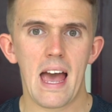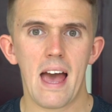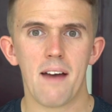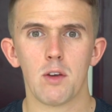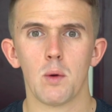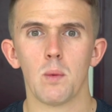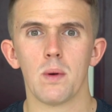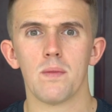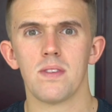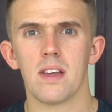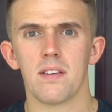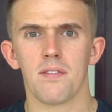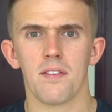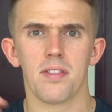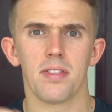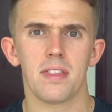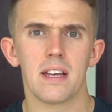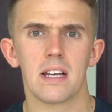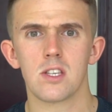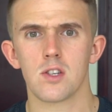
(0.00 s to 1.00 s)
heavy with
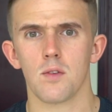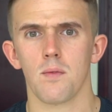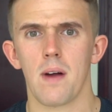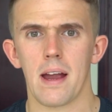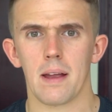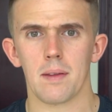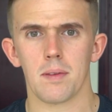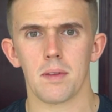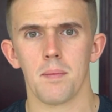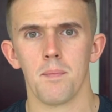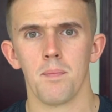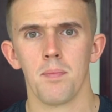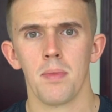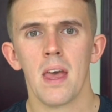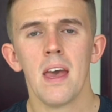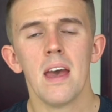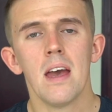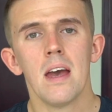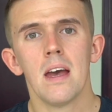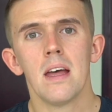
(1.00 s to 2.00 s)
different things around.
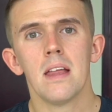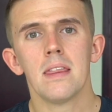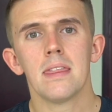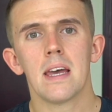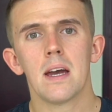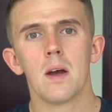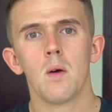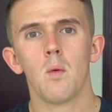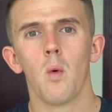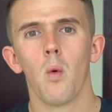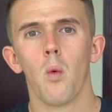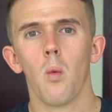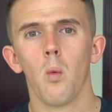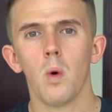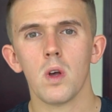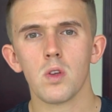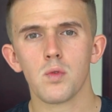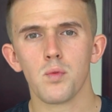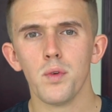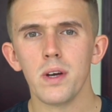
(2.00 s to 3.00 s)
Now,
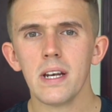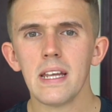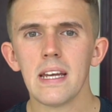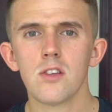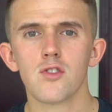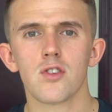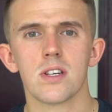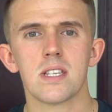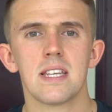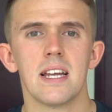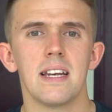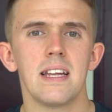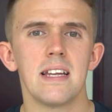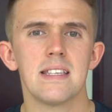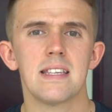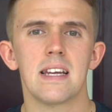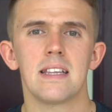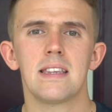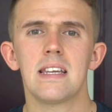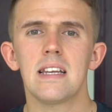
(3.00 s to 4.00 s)
what's really interesting is
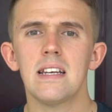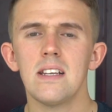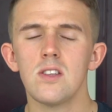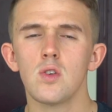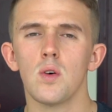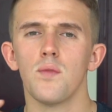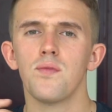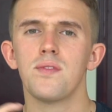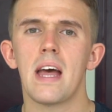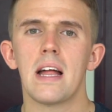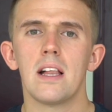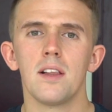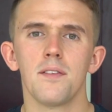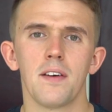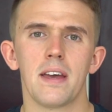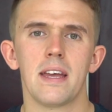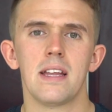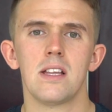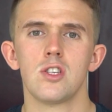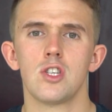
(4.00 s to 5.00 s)
they didn't sort of
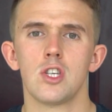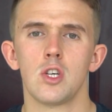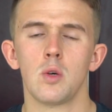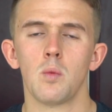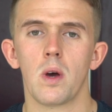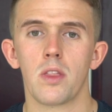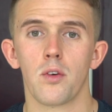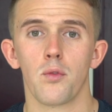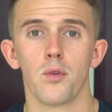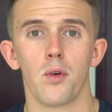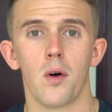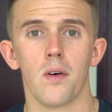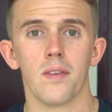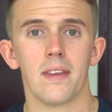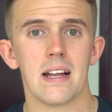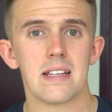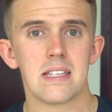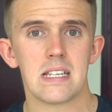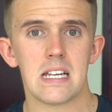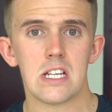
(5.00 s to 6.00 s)
delve into whether or not
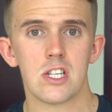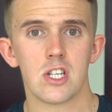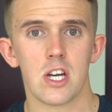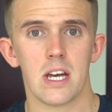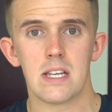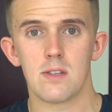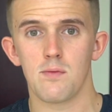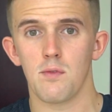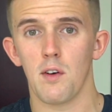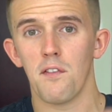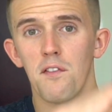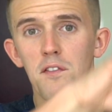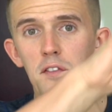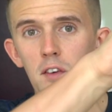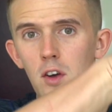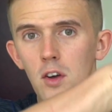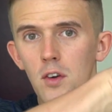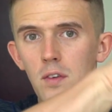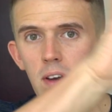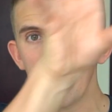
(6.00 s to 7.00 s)
that teacher is
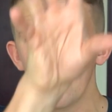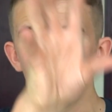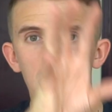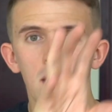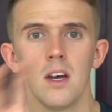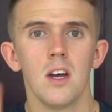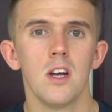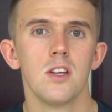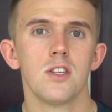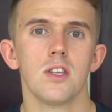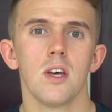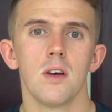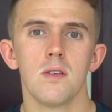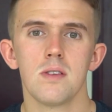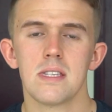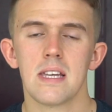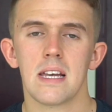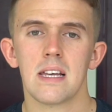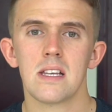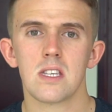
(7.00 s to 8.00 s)
referring to
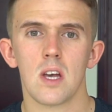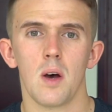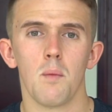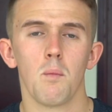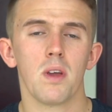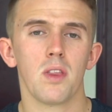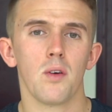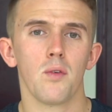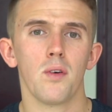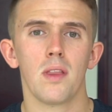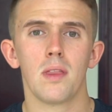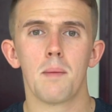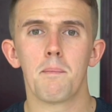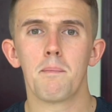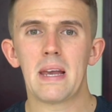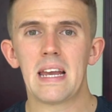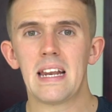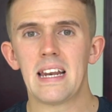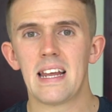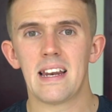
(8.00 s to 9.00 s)
those things and whether or not the
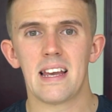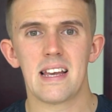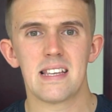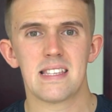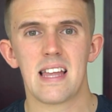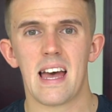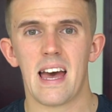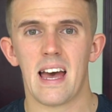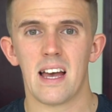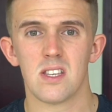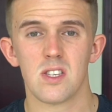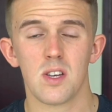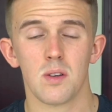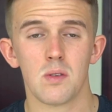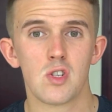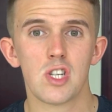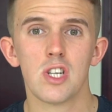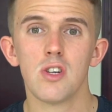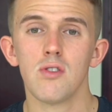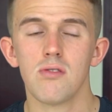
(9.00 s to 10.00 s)
meaning is there.
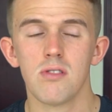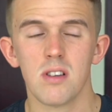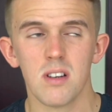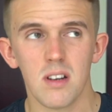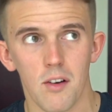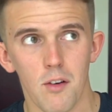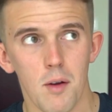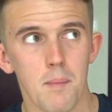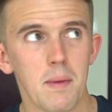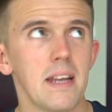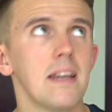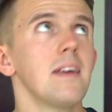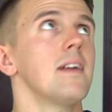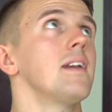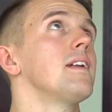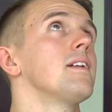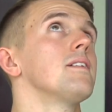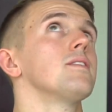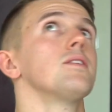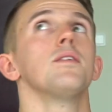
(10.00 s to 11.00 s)
So children are
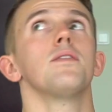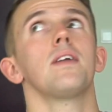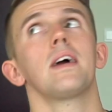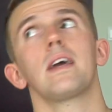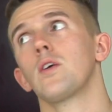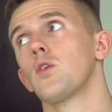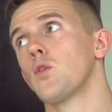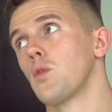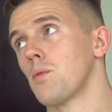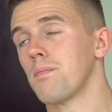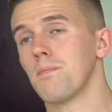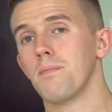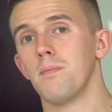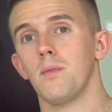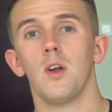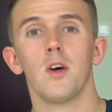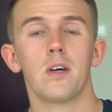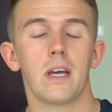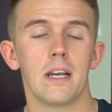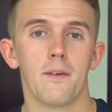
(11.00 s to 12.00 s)
immediately sort of like
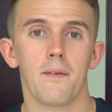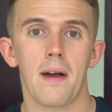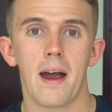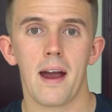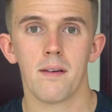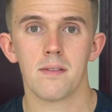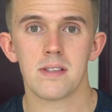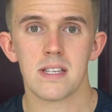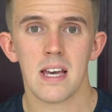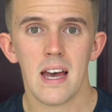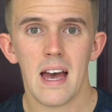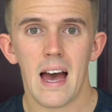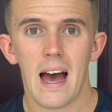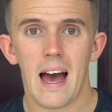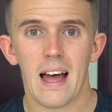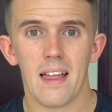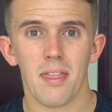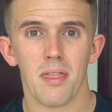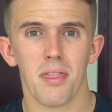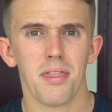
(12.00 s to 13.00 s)
looking around
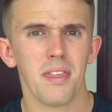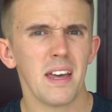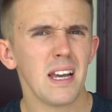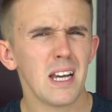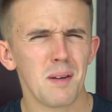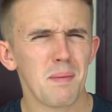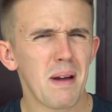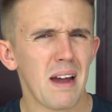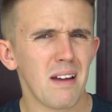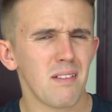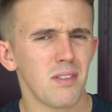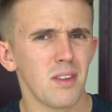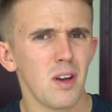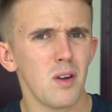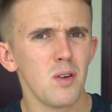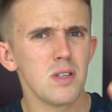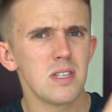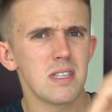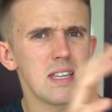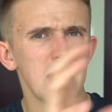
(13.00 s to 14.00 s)
and thinking about
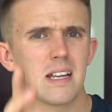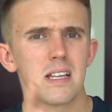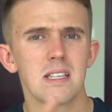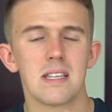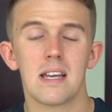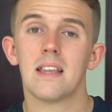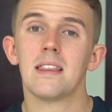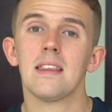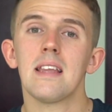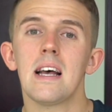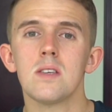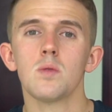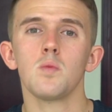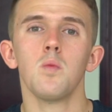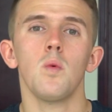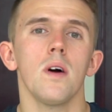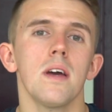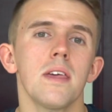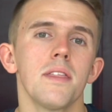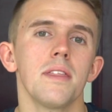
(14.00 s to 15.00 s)
those things, and that's
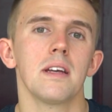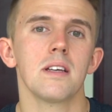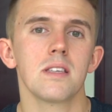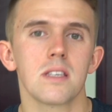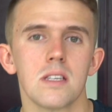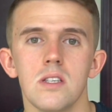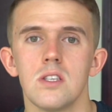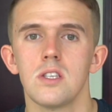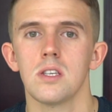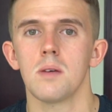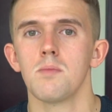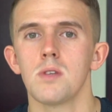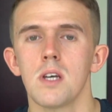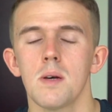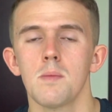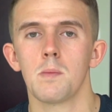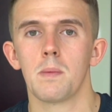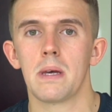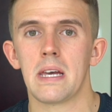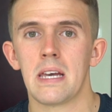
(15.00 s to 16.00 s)
why things can
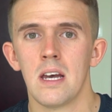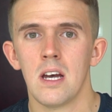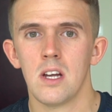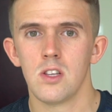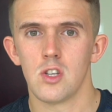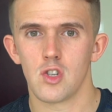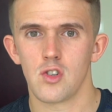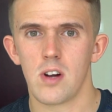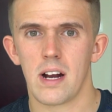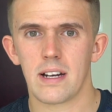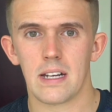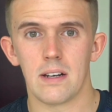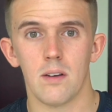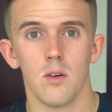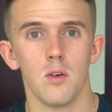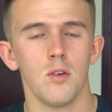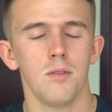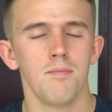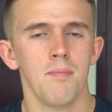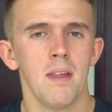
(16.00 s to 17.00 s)
sometimes be distracting,
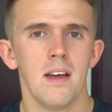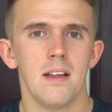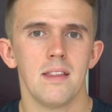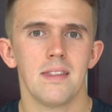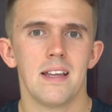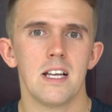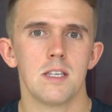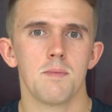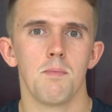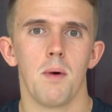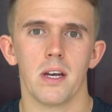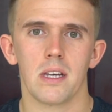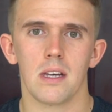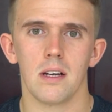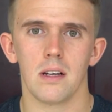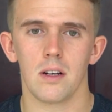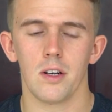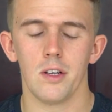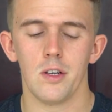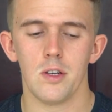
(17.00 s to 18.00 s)
or that's my
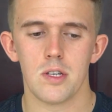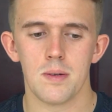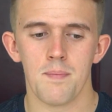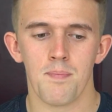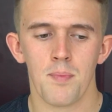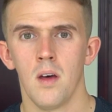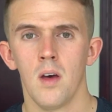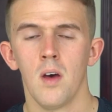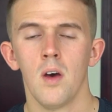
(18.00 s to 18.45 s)
conclusion.